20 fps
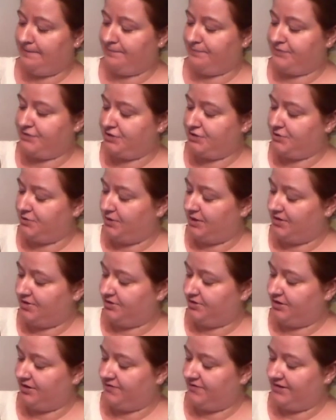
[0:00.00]

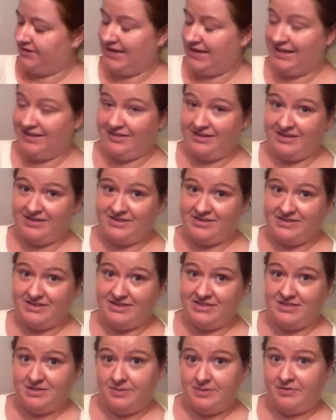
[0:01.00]
200 of it at least
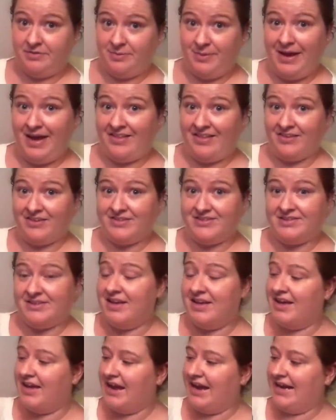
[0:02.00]
needs to be from Alice,
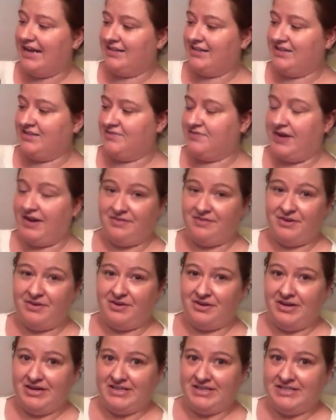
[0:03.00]
and at least
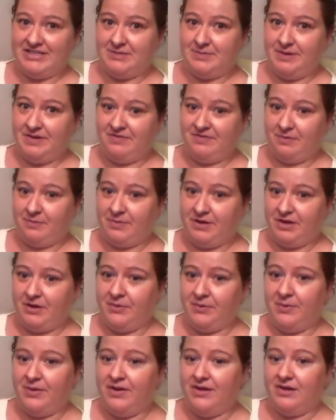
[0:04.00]
500 needs to be from
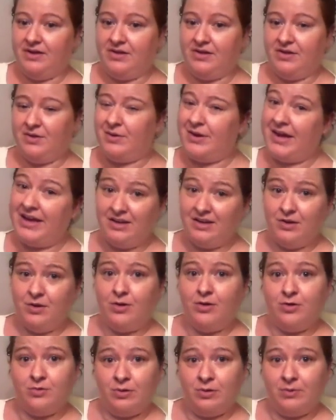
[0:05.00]
you. You can do it
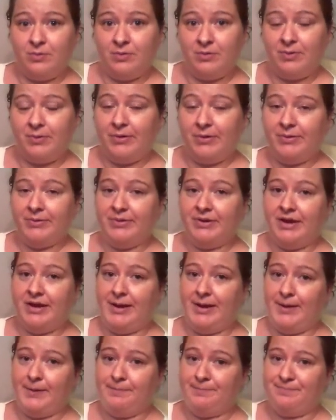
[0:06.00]
with one recruit.
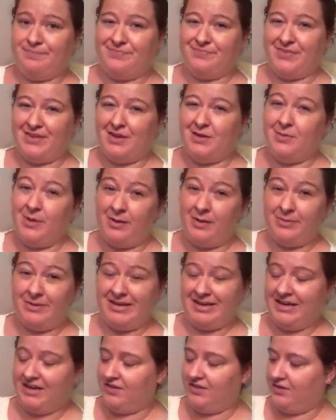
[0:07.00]
You probably
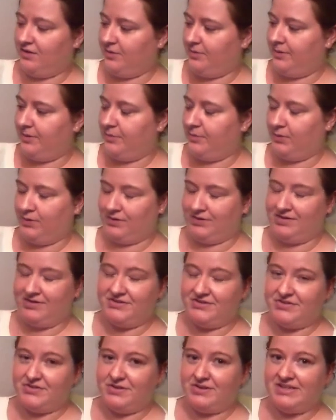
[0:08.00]
need a little bit more.
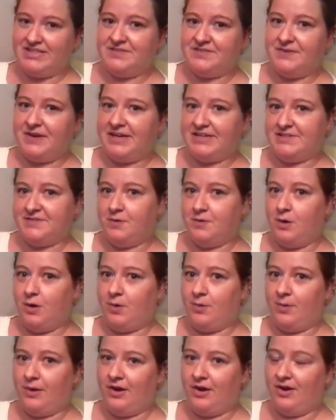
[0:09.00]
So let's fast
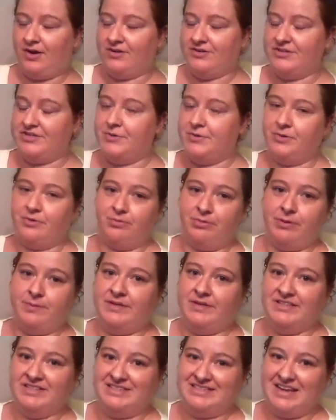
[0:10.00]
forward 2 or 3
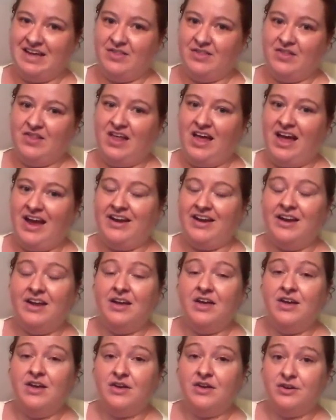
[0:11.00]
months down the line.
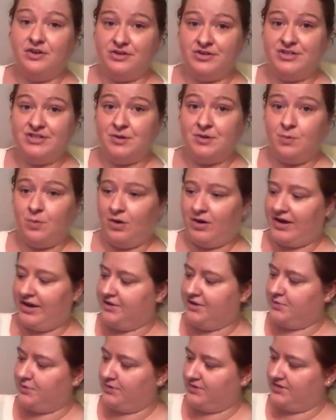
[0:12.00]
You're still
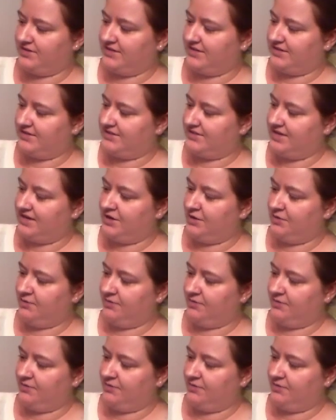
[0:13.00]
working towards this, and you've